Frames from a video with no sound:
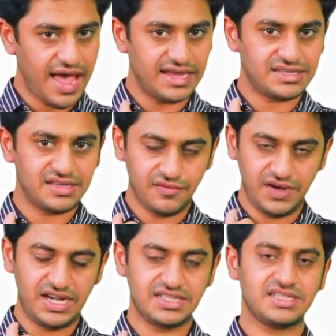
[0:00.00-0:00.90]
as
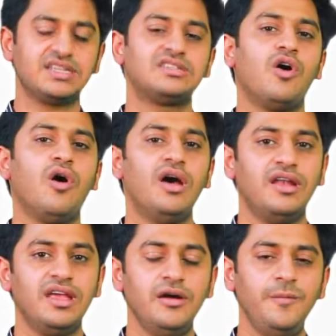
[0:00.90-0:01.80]
we discussed
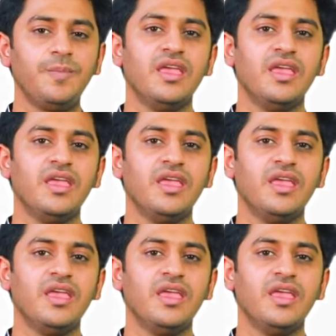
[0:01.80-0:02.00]
earlier.